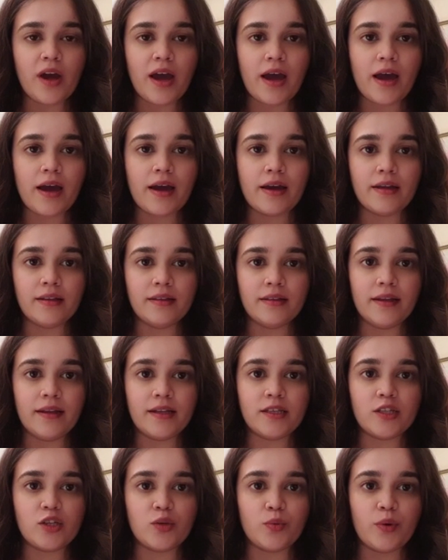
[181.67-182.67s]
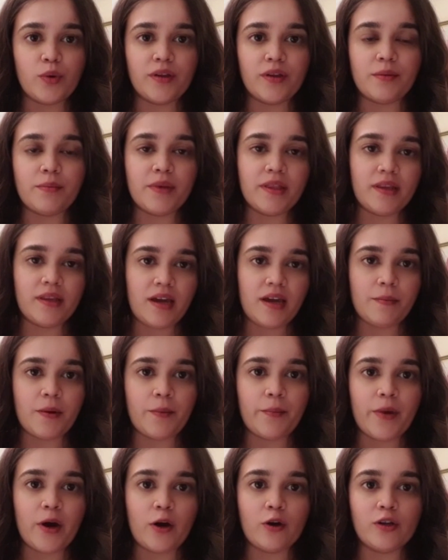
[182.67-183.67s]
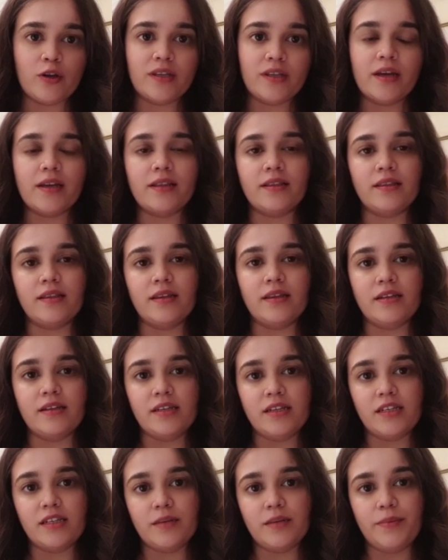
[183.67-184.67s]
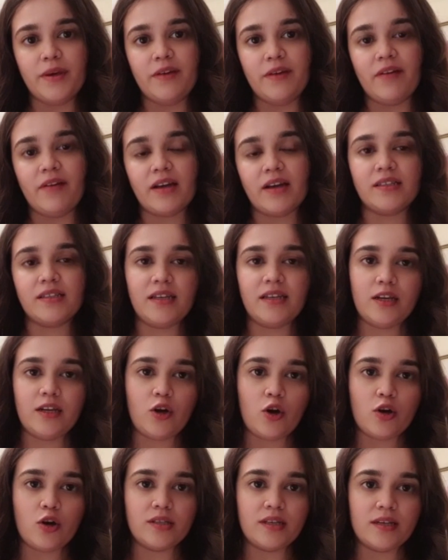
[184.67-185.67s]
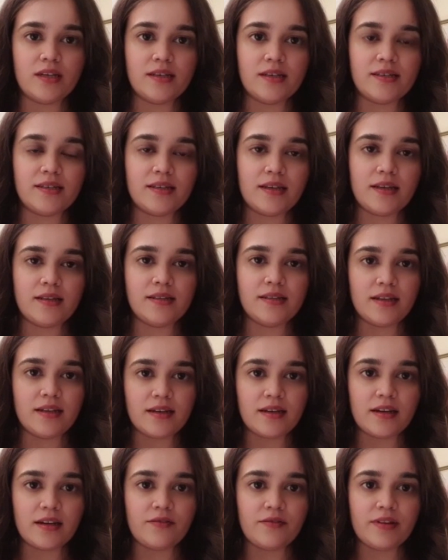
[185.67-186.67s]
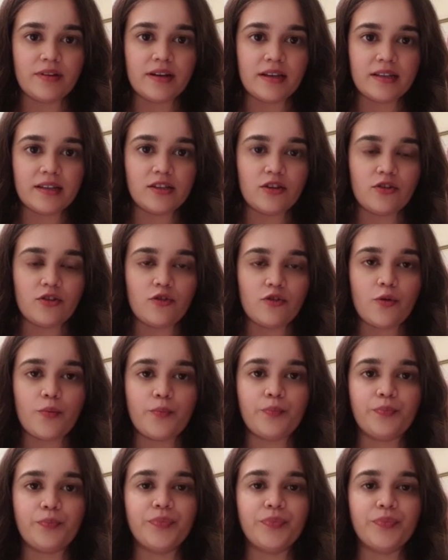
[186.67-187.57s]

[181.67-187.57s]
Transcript: and that's where the myth came about that the DTP vaccine causes sudden infant death syndrome.